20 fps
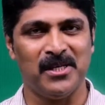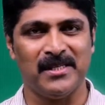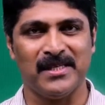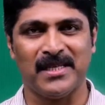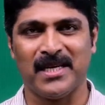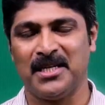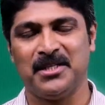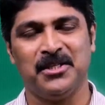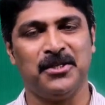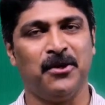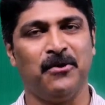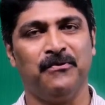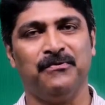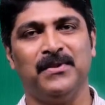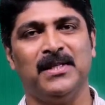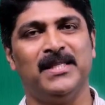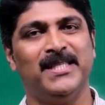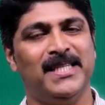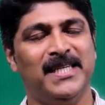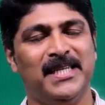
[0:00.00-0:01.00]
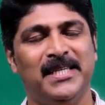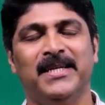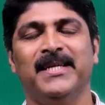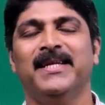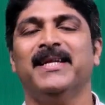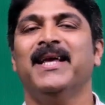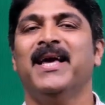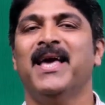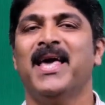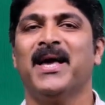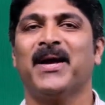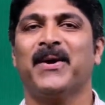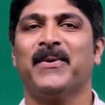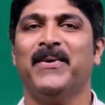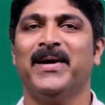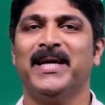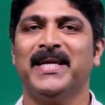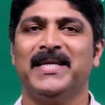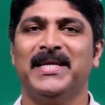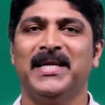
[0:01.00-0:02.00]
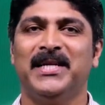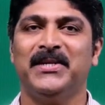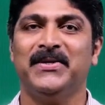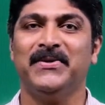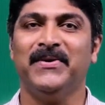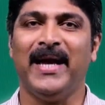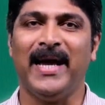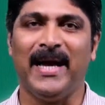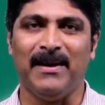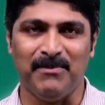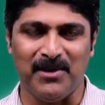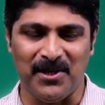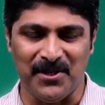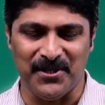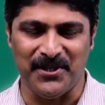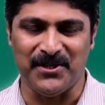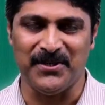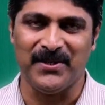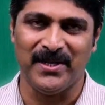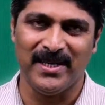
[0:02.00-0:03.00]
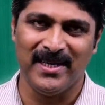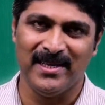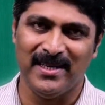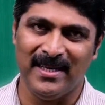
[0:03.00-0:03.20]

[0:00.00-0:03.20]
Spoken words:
discussion of the session Quantitative Aptitude.